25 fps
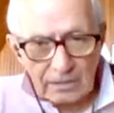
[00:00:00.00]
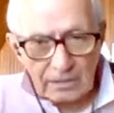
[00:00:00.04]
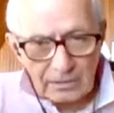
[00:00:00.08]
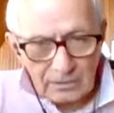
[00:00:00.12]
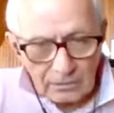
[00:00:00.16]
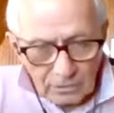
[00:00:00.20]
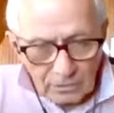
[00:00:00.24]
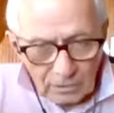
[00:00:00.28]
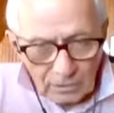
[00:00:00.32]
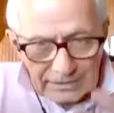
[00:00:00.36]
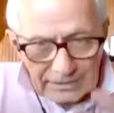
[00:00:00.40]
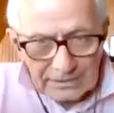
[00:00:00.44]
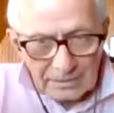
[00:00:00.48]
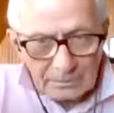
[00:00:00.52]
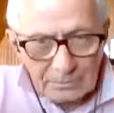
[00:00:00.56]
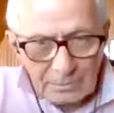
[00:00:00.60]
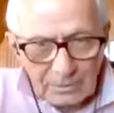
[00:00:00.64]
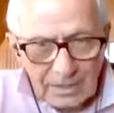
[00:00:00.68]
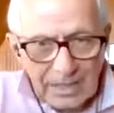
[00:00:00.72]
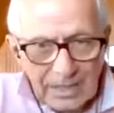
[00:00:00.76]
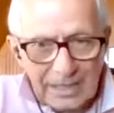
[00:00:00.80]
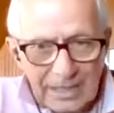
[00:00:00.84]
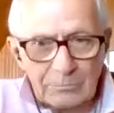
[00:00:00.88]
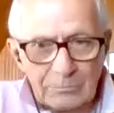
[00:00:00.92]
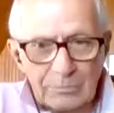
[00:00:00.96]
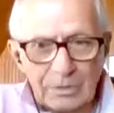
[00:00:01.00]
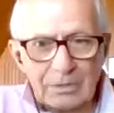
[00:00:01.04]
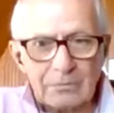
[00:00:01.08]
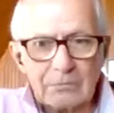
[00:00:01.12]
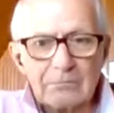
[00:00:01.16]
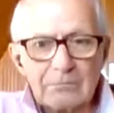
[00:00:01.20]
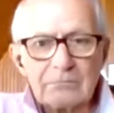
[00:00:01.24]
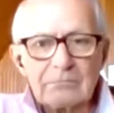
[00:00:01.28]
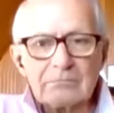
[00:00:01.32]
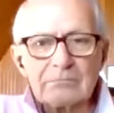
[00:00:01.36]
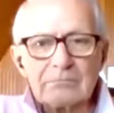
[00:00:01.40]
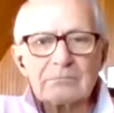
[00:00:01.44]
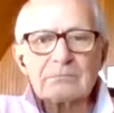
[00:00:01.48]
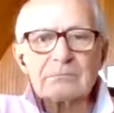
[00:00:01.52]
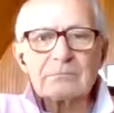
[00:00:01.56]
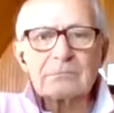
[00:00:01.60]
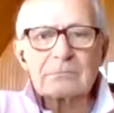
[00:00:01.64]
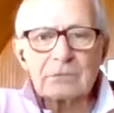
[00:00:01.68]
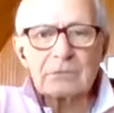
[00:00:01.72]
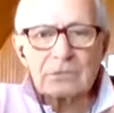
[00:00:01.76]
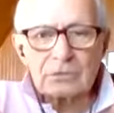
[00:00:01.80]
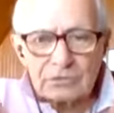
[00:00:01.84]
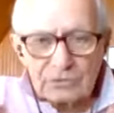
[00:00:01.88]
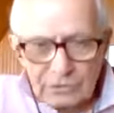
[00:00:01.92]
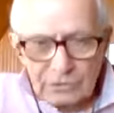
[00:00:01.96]
you look at the problem,
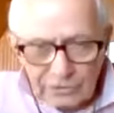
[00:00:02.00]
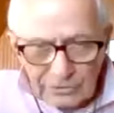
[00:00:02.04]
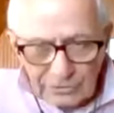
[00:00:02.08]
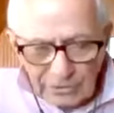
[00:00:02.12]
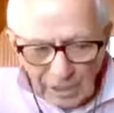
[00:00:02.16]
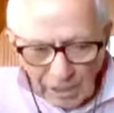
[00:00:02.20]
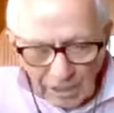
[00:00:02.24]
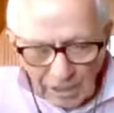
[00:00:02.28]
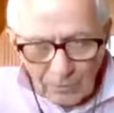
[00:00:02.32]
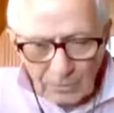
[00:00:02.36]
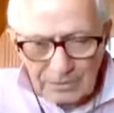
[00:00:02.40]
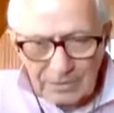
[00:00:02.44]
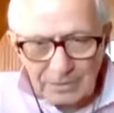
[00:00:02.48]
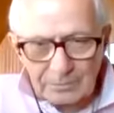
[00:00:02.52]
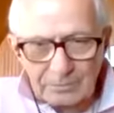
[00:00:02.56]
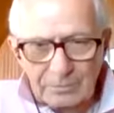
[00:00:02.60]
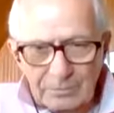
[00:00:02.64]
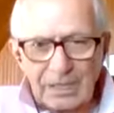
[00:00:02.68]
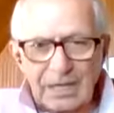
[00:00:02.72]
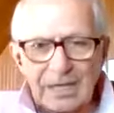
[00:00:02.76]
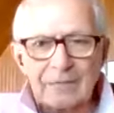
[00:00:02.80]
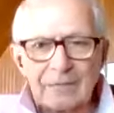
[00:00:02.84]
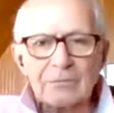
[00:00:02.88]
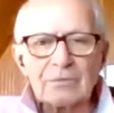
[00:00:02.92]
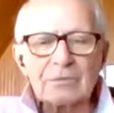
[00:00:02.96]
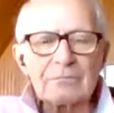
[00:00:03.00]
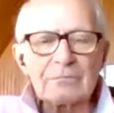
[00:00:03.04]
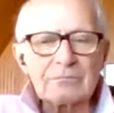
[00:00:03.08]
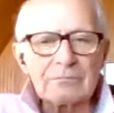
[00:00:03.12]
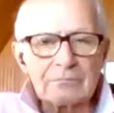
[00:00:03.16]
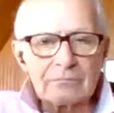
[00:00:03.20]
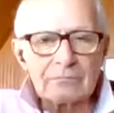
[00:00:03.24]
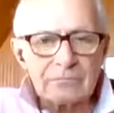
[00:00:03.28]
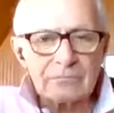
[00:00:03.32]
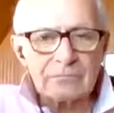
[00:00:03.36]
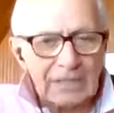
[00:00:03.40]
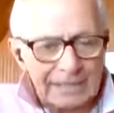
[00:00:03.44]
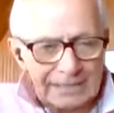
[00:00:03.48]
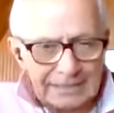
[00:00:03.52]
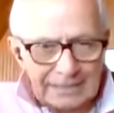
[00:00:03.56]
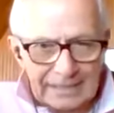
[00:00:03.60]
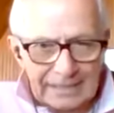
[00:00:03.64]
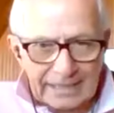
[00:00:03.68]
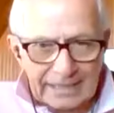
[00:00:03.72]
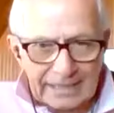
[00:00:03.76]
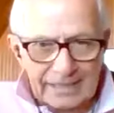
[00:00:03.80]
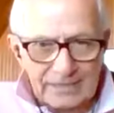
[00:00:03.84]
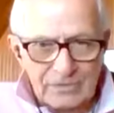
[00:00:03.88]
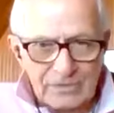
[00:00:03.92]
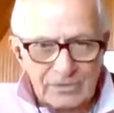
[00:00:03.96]
start with the problem, not
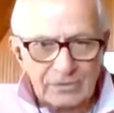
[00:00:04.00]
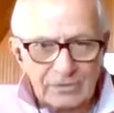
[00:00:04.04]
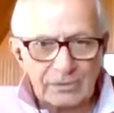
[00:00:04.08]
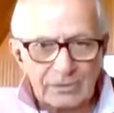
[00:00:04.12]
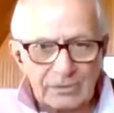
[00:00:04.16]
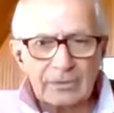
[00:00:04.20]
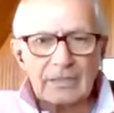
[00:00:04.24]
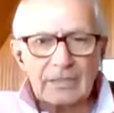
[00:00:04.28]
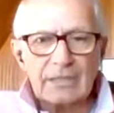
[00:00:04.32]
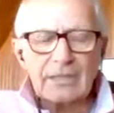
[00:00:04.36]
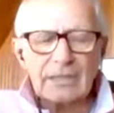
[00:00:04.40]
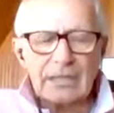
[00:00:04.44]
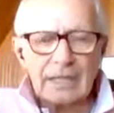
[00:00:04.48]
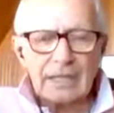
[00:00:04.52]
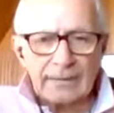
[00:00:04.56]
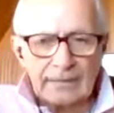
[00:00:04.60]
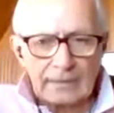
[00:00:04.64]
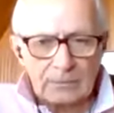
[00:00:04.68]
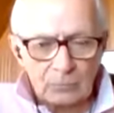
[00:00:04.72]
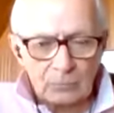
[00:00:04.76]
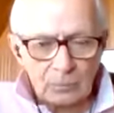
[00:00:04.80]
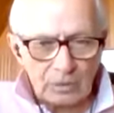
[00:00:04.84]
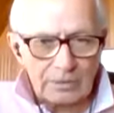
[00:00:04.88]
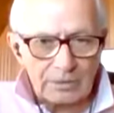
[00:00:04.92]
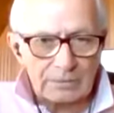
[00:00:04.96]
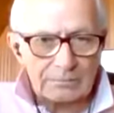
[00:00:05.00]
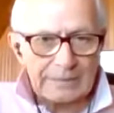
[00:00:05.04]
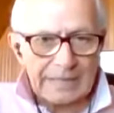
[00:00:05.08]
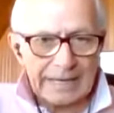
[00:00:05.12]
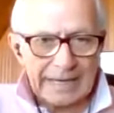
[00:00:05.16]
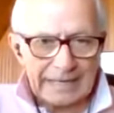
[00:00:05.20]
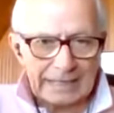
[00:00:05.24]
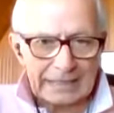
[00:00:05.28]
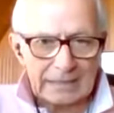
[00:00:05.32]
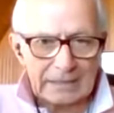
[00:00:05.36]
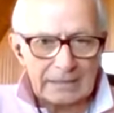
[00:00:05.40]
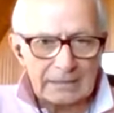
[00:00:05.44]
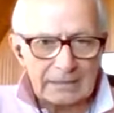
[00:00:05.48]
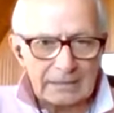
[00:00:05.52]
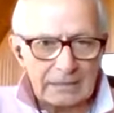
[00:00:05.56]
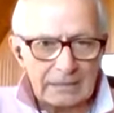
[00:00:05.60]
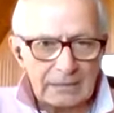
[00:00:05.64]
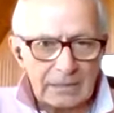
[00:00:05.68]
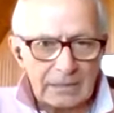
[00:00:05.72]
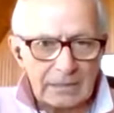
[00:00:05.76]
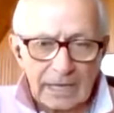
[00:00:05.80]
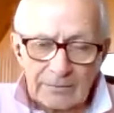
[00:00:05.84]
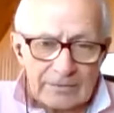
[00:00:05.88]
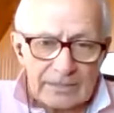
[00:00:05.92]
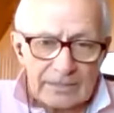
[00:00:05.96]
the answer, and then work back.
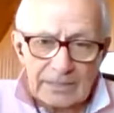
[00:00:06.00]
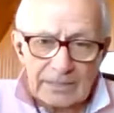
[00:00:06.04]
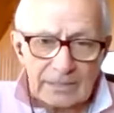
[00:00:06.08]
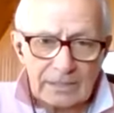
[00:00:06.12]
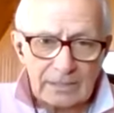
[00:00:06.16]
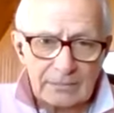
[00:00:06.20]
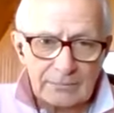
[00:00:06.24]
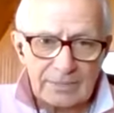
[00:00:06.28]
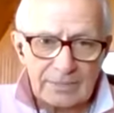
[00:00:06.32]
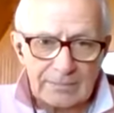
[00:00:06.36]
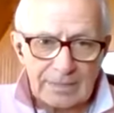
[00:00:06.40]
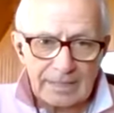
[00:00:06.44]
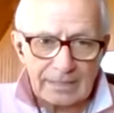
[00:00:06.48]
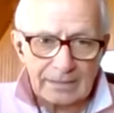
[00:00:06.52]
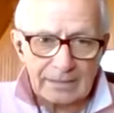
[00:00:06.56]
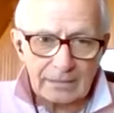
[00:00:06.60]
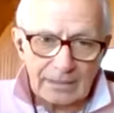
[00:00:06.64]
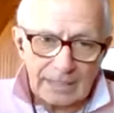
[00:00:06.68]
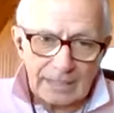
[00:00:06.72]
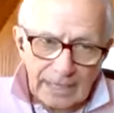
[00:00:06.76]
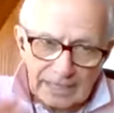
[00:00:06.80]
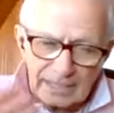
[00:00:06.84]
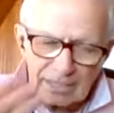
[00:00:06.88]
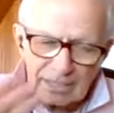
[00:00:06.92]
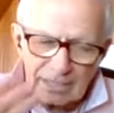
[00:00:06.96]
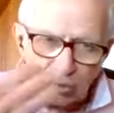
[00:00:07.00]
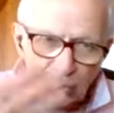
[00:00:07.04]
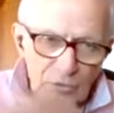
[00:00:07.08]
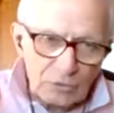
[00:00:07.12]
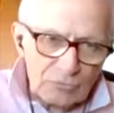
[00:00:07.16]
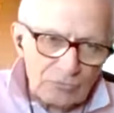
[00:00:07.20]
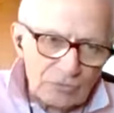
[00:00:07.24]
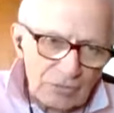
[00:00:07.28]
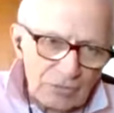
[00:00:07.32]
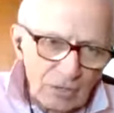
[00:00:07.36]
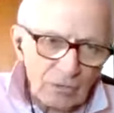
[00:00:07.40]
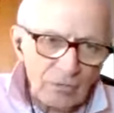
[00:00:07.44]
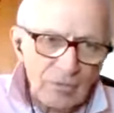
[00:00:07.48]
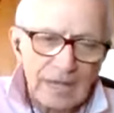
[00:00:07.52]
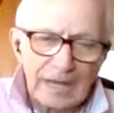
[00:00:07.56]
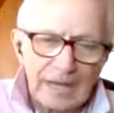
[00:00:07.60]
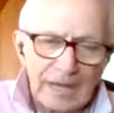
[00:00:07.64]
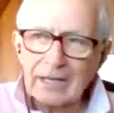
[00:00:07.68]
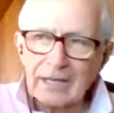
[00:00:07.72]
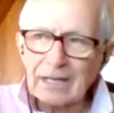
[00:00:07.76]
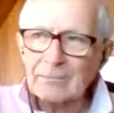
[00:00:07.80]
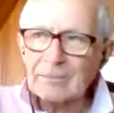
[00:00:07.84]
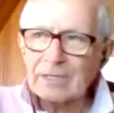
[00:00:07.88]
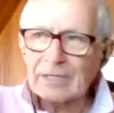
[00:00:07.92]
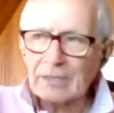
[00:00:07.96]
Everything can be better. And I know you know that.
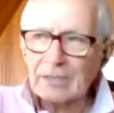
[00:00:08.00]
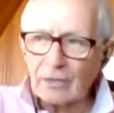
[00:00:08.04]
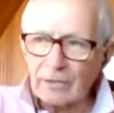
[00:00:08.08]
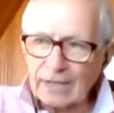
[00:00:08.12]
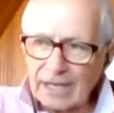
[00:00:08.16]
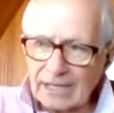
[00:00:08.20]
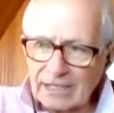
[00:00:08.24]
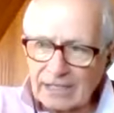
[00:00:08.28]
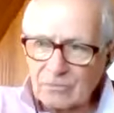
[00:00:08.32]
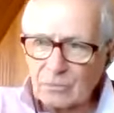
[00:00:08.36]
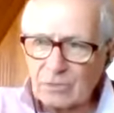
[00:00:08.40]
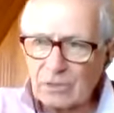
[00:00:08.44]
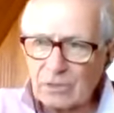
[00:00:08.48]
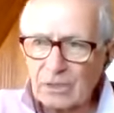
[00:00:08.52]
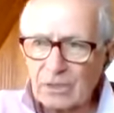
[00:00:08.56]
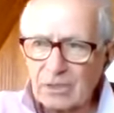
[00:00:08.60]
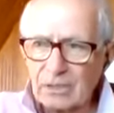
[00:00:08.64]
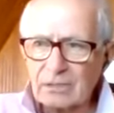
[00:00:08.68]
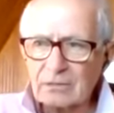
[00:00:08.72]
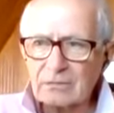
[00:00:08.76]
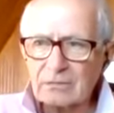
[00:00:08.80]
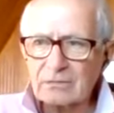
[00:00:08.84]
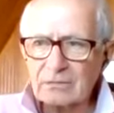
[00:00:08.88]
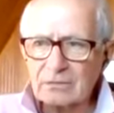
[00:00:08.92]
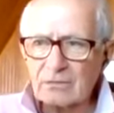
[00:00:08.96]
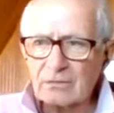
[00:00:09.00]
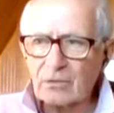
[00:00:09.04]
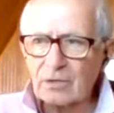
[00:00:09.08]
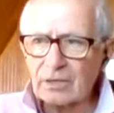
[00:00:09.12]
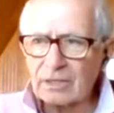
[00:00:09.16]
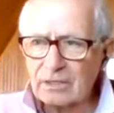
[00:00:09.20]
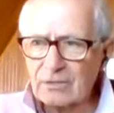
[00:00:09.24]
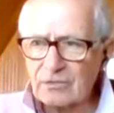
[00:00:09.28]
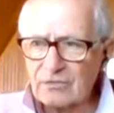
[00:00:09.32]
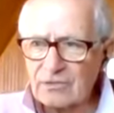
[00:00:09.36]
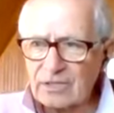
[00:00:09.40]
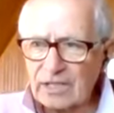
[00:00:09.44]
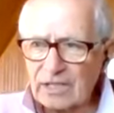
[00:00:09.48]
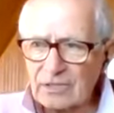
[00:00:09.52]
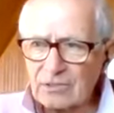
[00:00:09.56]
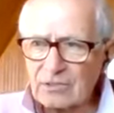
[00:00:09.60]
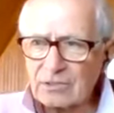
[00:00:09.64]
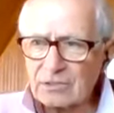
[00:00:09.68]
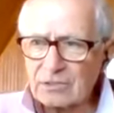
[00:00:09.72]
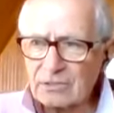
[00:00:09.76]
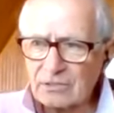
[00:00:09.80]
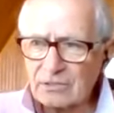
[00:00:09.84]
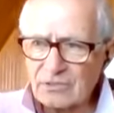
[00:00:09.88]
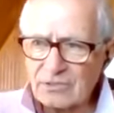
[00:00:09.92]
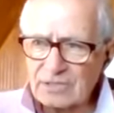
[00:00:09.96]
I mean, no, that's what our
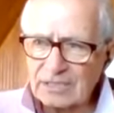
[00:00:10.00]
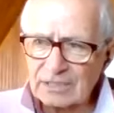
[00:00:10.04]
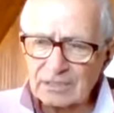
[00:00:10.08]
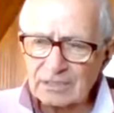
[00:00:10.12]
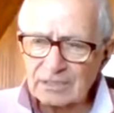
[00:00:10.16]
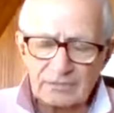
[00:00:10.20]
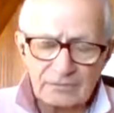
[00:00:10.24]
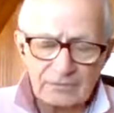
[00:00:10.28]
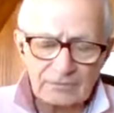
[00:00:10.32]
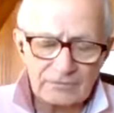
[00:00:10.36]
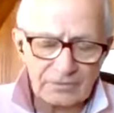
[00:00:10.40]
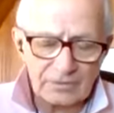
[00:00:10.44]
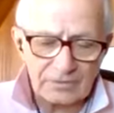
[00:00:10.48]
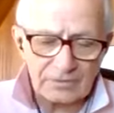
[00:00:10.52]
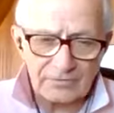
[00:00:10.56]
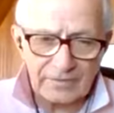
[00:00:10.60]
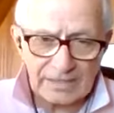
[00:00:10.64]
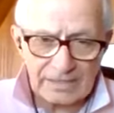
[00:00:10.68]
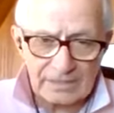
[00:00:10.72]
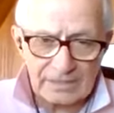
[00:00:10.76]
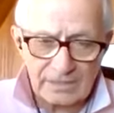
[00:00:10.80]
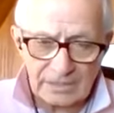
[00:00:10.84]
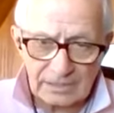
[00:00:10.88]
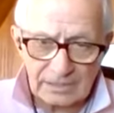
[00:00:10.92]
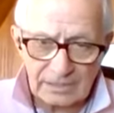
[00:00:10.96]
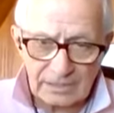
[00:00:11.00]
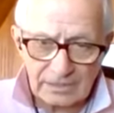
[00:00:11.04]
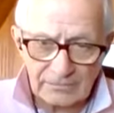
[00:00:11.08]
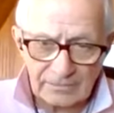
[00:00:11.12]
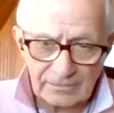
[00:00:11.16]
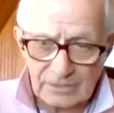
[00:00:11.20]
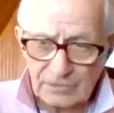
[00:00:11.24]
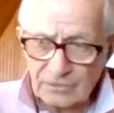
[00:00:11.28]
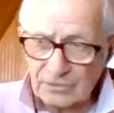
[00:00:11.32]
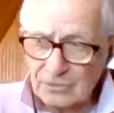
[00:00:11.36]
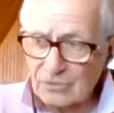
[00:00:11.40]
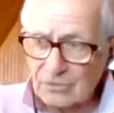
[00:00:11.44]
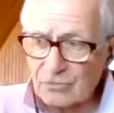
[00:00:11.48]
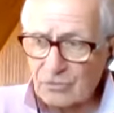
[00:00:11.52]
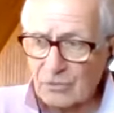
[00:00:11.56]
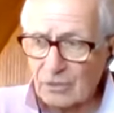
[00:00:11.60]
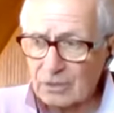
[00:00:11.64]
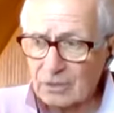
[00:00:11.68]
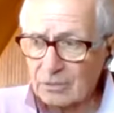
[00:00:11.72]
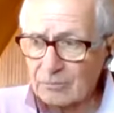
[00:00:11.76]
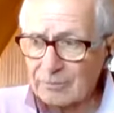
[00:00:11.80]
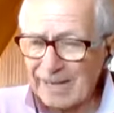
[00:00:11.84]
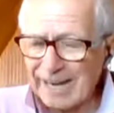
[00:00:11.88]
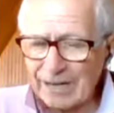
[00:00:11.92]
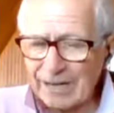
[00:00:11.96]
organization, the Center for Advancing Innovation, is all
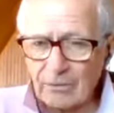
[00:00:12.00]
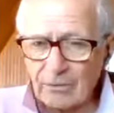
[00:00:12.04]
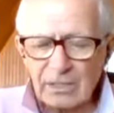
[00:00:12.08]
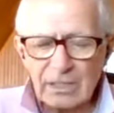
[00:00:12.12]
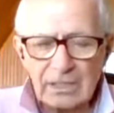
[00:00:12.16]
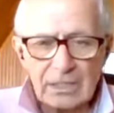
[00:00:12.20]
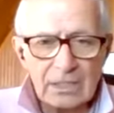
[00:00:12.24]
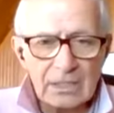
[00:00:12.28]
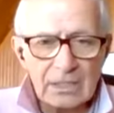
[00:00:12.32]
about.